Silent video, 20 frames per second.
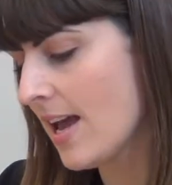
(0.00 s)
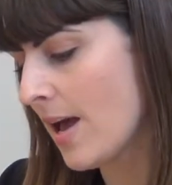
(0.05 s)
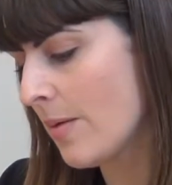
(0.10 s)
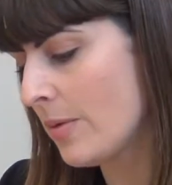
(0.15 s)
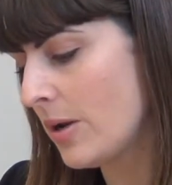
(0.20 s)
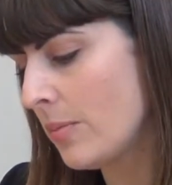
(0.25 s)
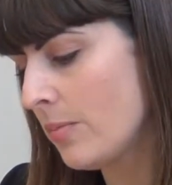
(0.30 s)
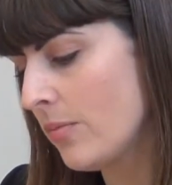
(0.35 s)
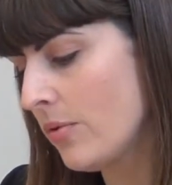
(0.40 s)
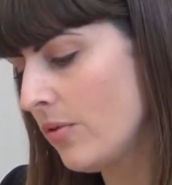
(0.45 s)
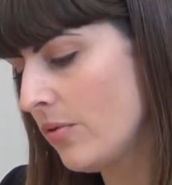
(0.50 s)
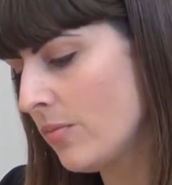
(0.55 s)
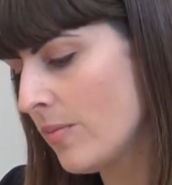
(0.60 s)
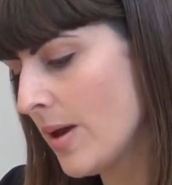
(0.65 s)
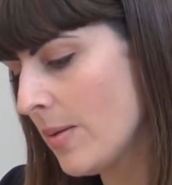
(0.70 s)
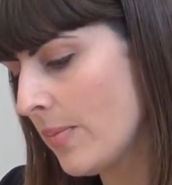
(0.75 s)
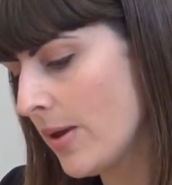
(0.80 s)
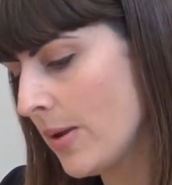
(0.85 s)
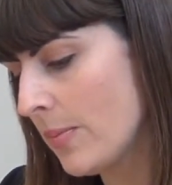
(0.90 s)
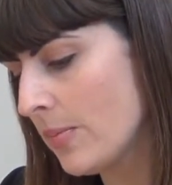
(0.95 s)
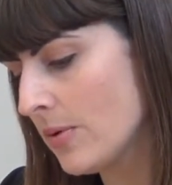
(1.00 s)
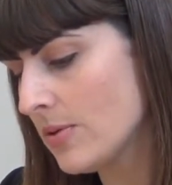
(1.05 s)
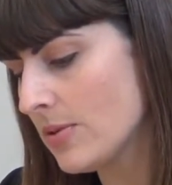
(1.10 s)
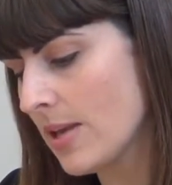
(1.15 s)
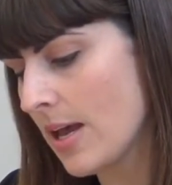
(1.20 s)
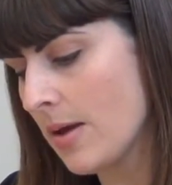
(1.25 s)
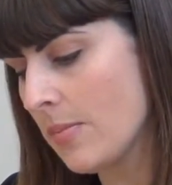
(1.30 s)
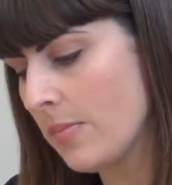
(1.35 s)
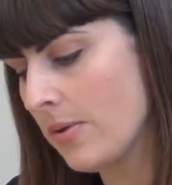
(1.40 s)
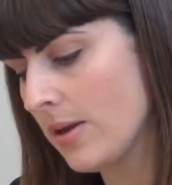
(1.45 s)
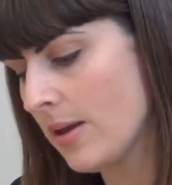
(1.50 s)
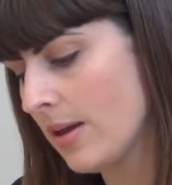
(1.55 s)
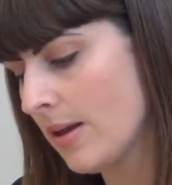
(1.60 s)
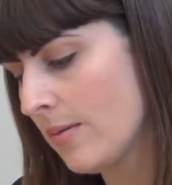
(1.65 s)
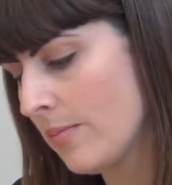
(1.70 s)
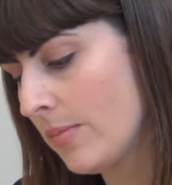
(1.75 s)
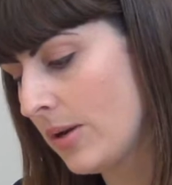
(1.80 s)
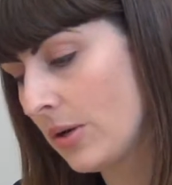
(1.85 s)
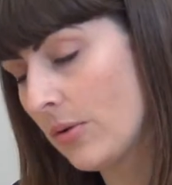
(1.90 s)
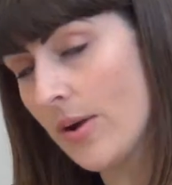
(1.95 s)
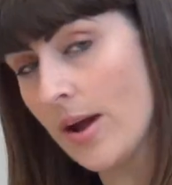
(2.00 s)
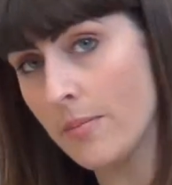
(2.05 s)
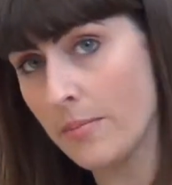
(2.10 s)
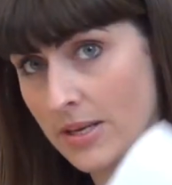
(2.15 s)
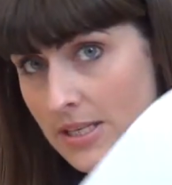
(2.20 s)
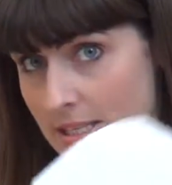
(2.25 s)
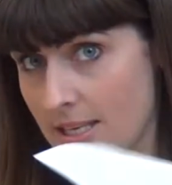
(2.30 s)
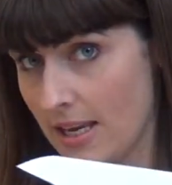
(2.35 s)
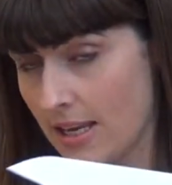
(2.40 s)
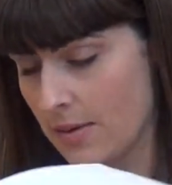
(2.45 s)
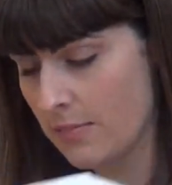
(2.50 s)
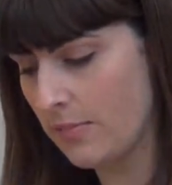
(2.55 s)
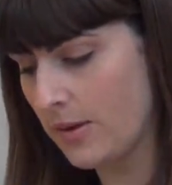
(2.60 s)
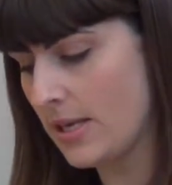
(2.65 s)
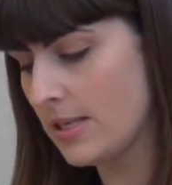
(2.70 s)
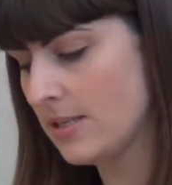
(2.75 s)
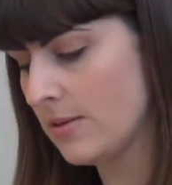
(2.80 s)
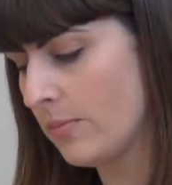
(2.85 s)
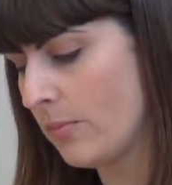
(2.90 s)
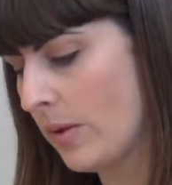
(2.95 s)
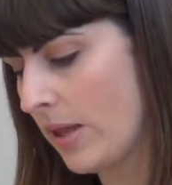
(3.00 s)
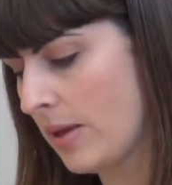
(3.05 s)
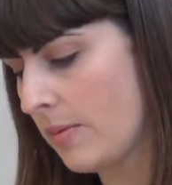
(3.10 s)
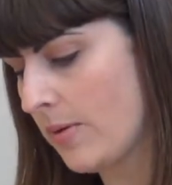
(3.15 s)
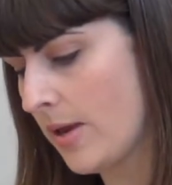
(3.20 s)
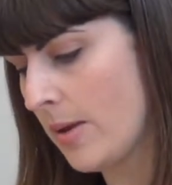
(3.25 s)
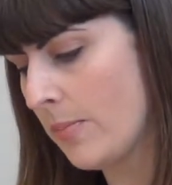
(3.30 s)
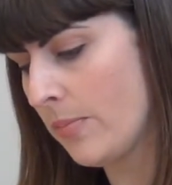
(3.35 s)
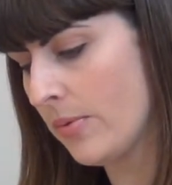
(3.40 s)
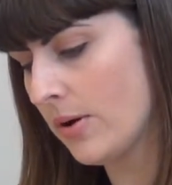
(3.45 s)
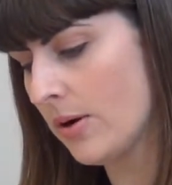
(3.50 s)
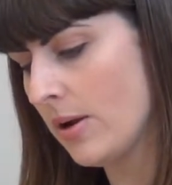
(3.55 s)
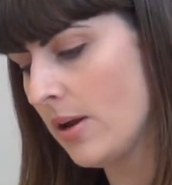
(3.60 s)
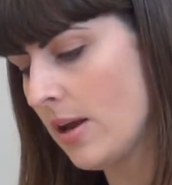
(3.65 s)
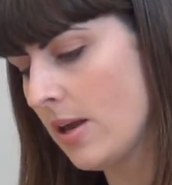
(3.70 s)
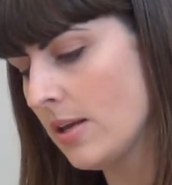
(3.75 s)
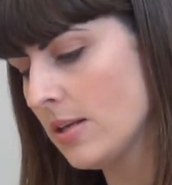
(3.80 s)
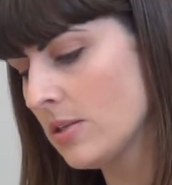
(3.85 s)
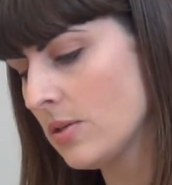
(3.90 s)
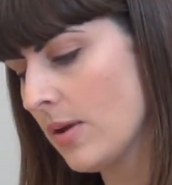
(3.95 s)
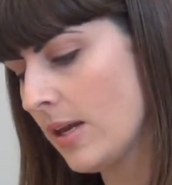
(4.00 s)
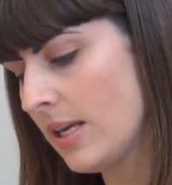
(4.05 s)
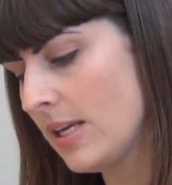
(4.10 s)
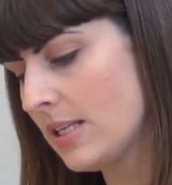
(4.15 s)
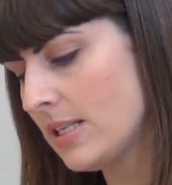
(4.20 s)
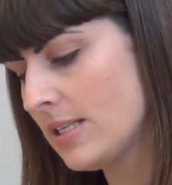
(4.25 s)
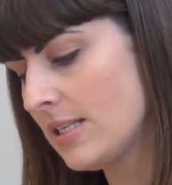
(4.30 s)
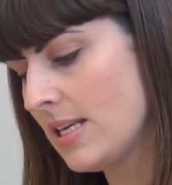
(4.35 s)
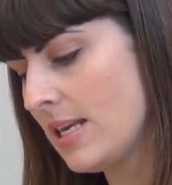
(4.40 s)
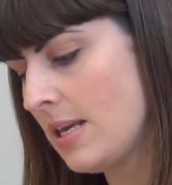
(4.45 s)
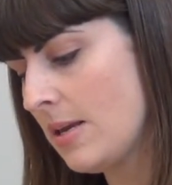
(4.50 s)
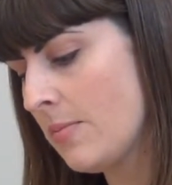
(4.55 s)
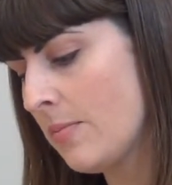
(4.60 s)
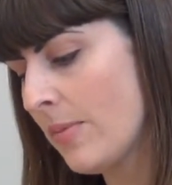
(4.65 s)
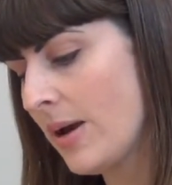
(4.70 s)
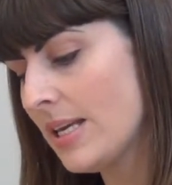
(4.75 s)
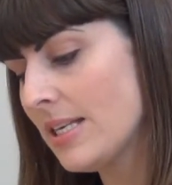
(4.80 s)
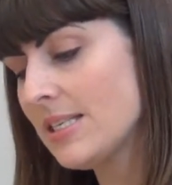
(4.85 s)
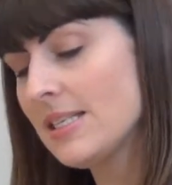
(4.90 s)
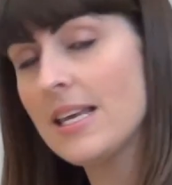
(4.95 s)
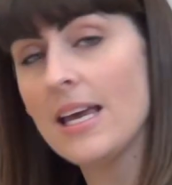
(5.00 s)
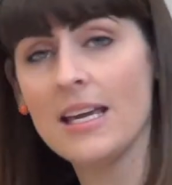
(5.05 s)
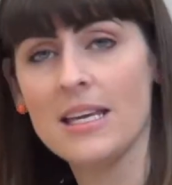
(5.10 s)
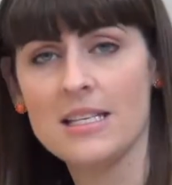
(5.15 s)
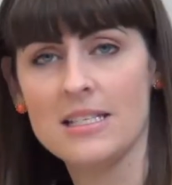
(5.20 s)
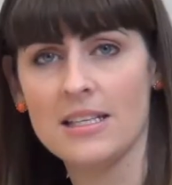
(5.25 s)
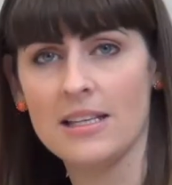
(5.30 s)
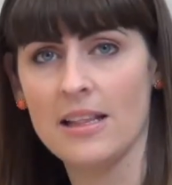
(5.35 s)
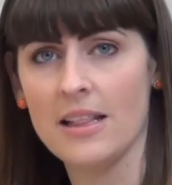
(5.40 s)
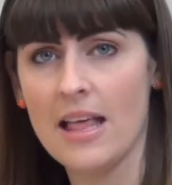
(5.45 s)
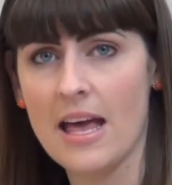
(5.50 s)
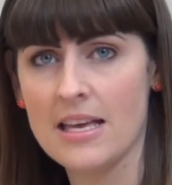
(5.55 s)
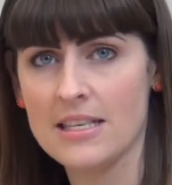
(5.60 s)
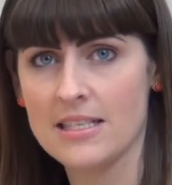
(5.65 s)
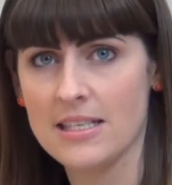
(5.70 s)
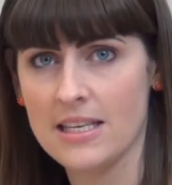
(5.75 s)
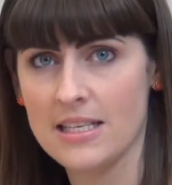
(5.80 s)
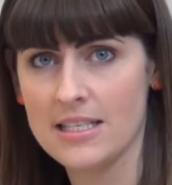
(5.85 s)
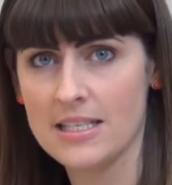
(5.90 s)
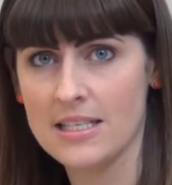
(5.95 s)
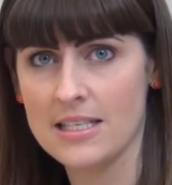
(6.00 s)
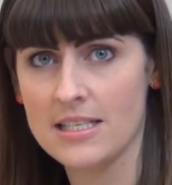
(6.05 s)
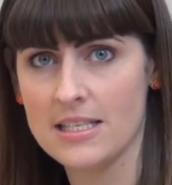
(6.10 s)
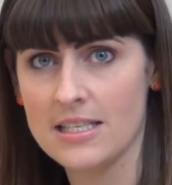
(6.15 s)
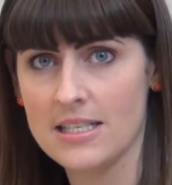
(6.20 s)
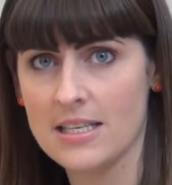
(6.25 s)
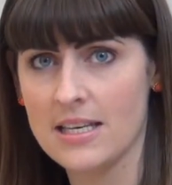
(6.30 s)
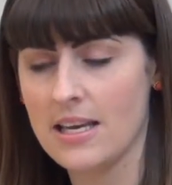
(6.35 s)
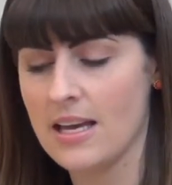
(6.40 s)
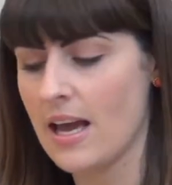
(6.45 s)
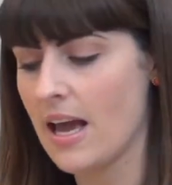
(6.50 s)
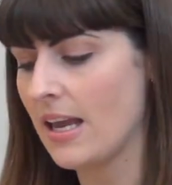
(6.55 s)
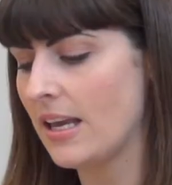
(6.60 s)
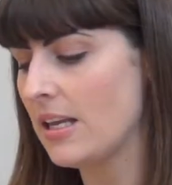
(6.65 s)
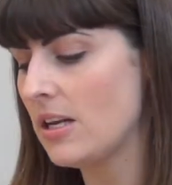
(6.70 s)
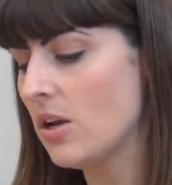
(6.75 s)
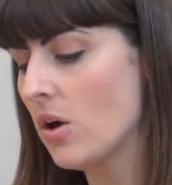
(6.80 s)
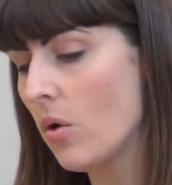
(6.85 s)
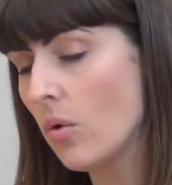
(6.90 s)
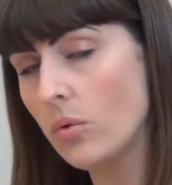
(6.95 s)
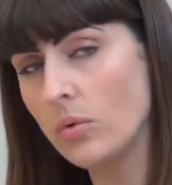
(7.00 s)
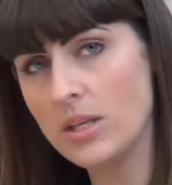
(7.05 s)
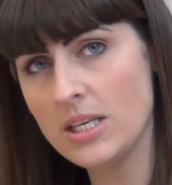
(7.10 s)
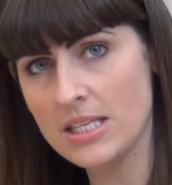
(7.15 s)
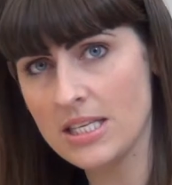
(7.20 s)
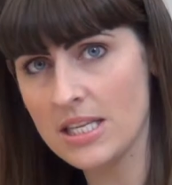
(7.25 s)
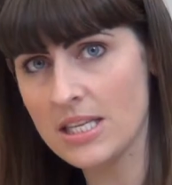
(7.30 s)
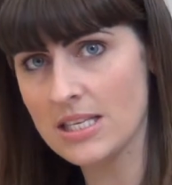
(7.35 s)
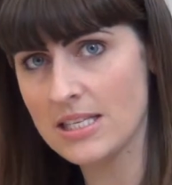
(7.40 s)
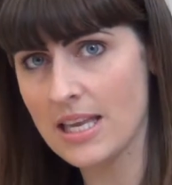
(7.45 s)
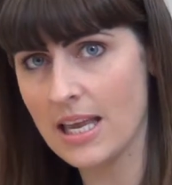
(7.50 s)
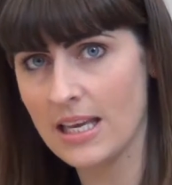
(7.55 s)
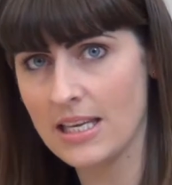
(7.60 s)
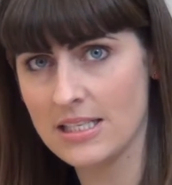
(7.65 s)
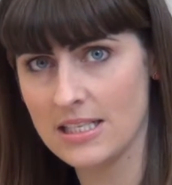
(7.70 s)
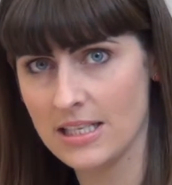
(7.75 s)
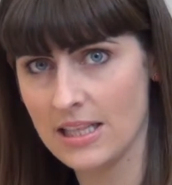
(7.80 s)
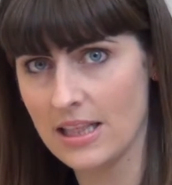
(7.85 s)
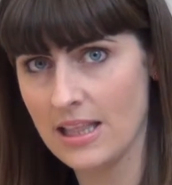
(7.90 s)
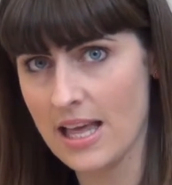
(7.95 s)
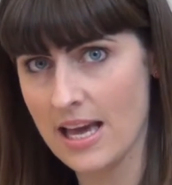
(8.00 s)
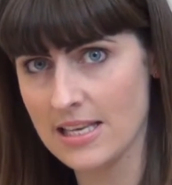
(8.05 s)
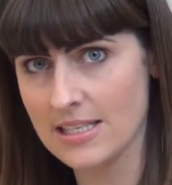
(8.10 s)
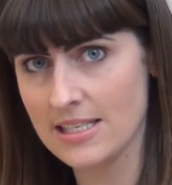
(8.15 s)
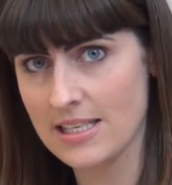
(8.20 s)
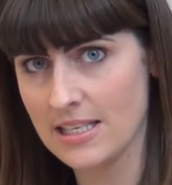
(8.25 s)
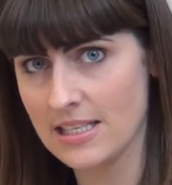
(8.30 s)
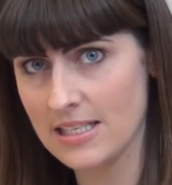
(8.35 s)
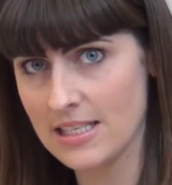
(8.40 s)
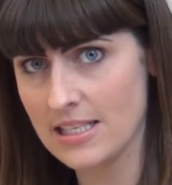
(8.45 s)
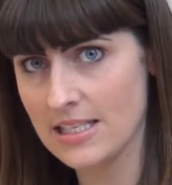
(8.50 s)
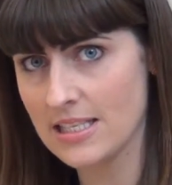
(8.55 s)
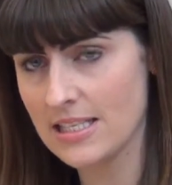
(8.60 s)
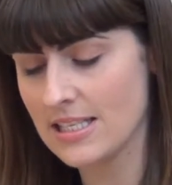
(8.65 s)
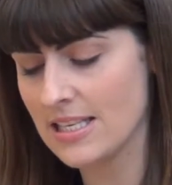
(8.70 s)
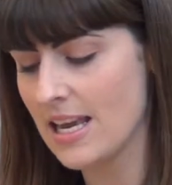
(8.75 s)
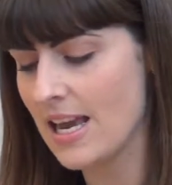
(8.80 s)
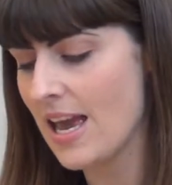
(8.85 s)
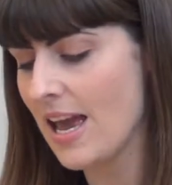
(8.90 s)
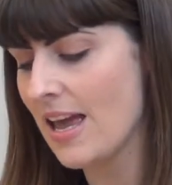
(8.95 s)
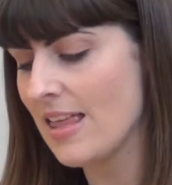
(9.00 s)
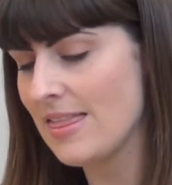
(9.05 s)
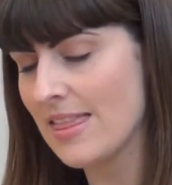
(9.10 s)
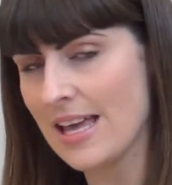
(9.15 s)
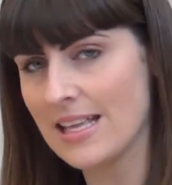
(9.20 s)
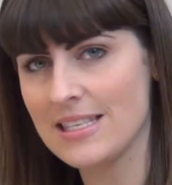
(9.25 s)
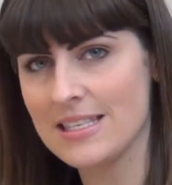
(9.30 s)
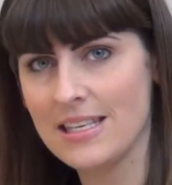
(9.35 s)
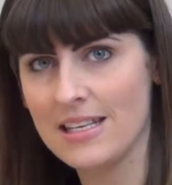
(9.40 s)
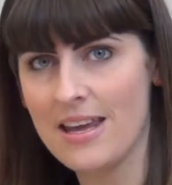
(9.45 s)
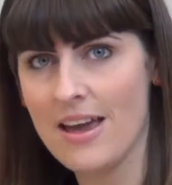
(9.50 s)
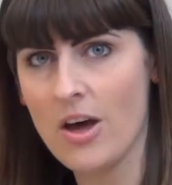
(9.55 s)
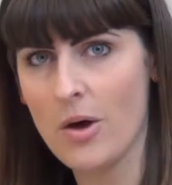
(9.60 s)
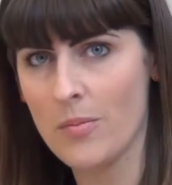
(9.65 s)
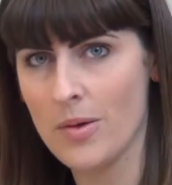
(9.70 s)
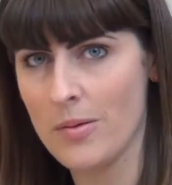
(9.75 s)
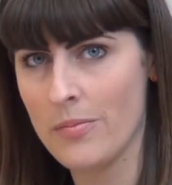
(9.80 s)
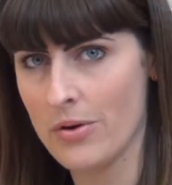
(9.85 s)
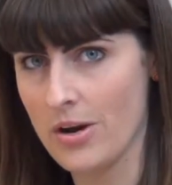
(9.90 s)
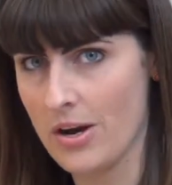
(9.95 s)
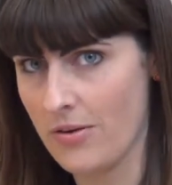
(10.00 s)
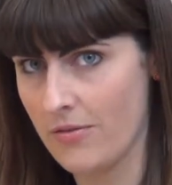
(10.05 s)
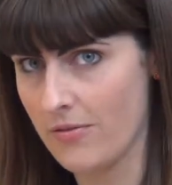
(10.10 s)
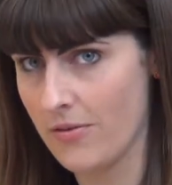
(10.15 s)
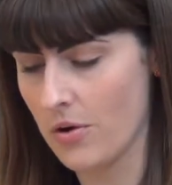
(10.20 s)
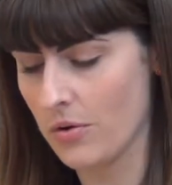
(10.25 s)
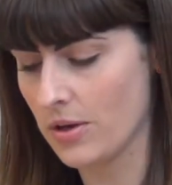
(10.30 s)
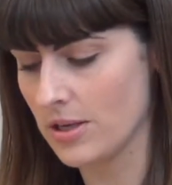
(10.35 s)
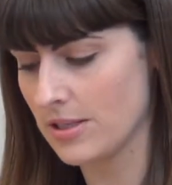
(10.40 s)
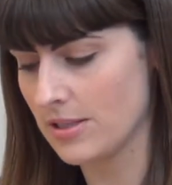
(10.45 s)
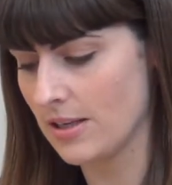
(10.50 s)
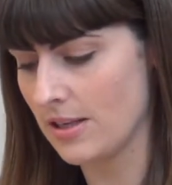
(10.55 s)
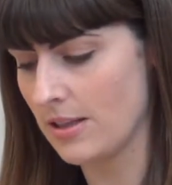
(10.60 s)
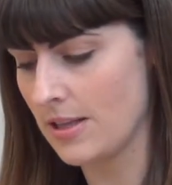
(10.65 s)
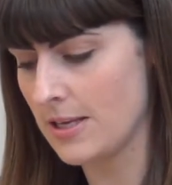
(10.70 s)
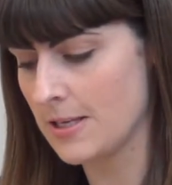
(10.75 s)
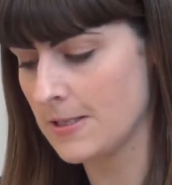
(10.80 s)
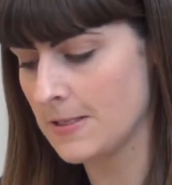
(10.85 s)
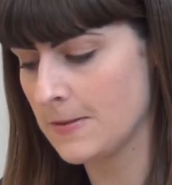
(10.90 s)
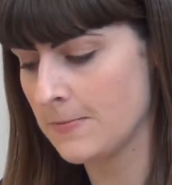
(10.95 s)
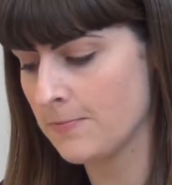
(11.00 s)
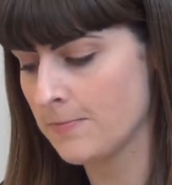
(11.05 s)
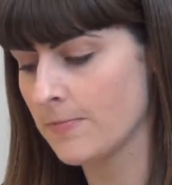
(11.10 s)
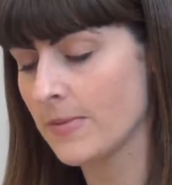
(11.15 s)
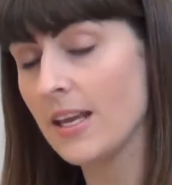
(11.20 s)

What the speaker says: I'm going to move my papers up. I'm going to grab my second piece of blank paper so I can see my second to the last sentence. I can only see the second to the last sentence, and that's going to help my brain focus on this.